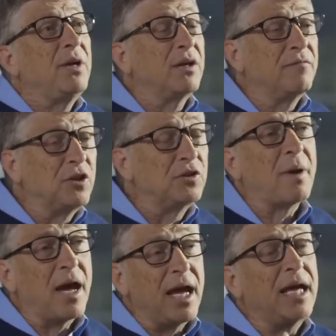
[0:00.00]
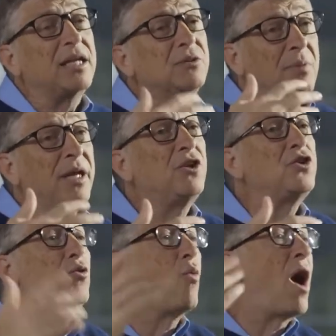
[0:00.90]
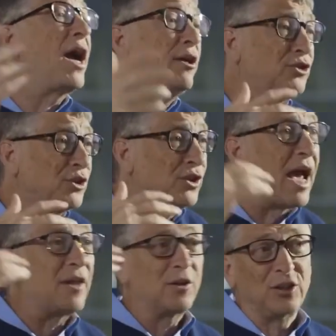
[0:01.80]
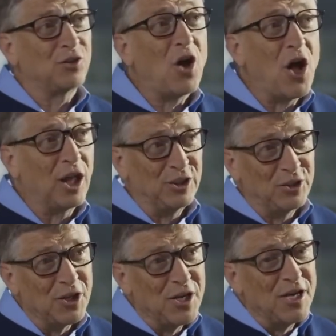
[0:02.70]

be confused about and explaining to you why you should gather this knowledge.